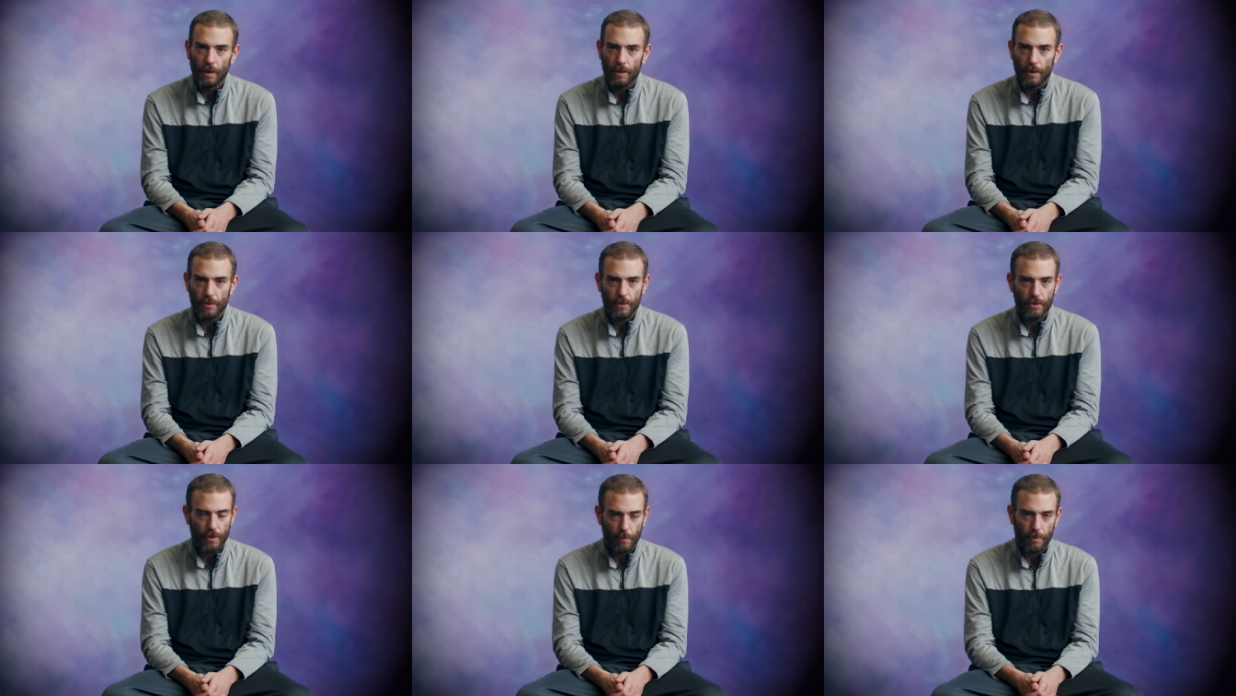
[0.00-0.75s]
There's
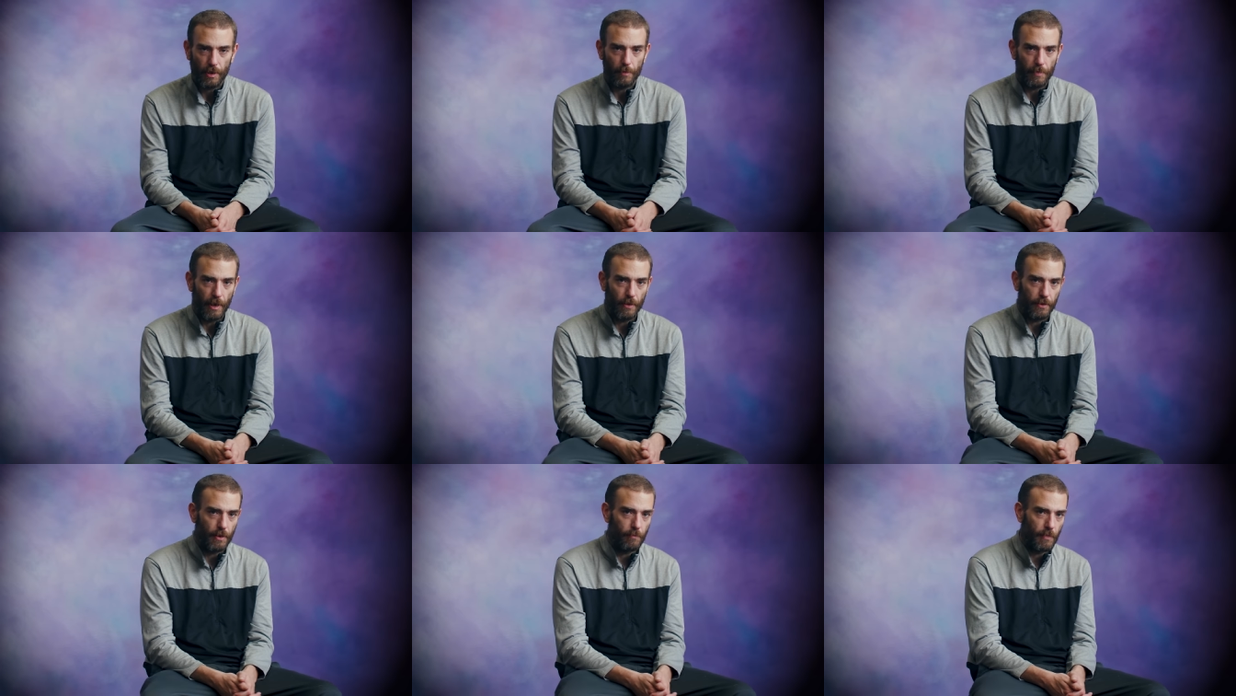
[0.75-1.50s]
something
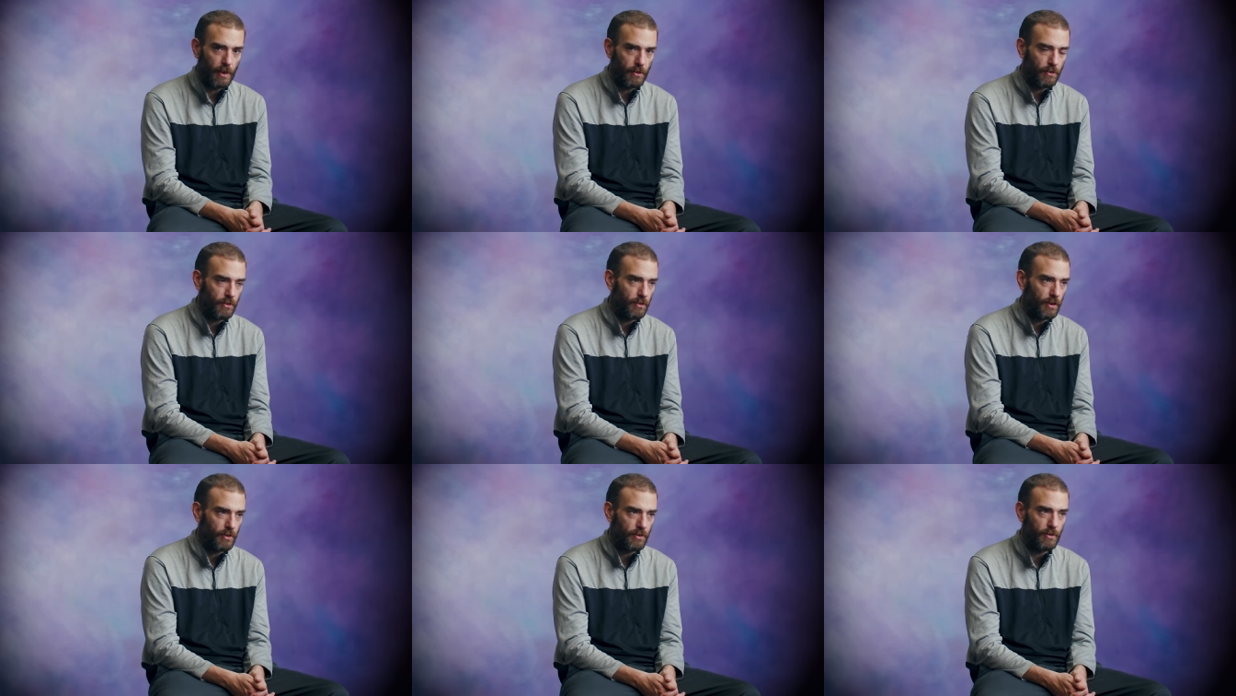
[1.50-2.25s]
about them that's
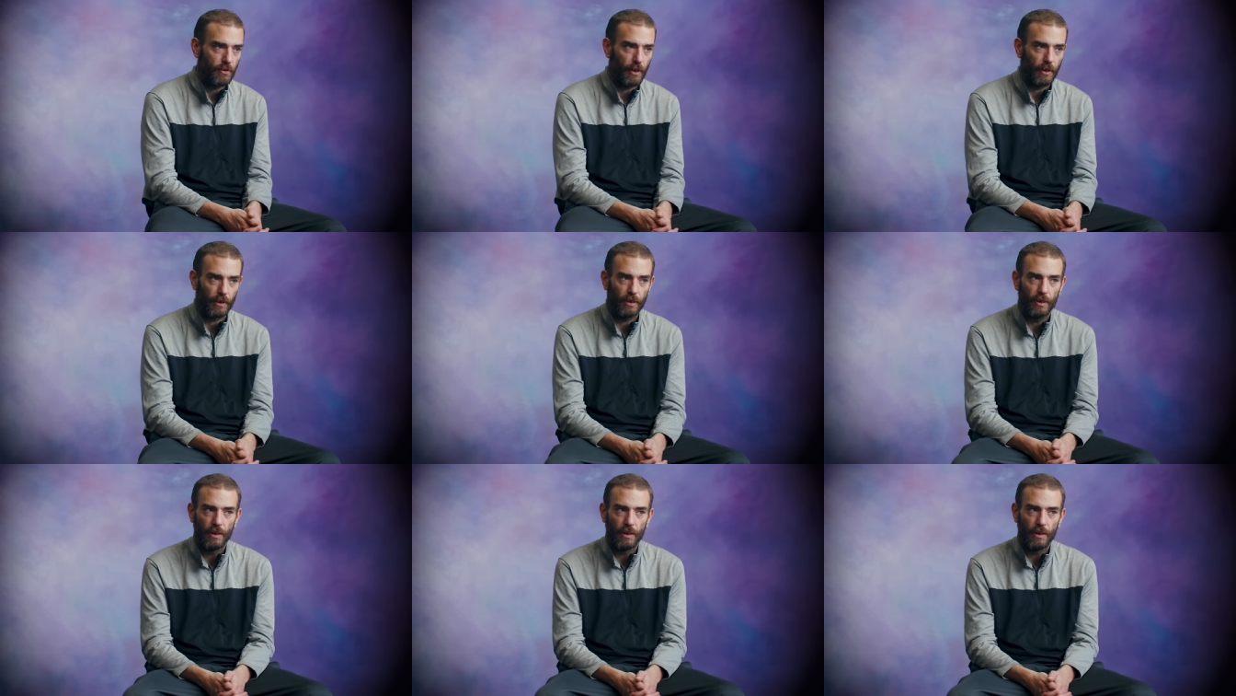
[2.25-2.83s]
just like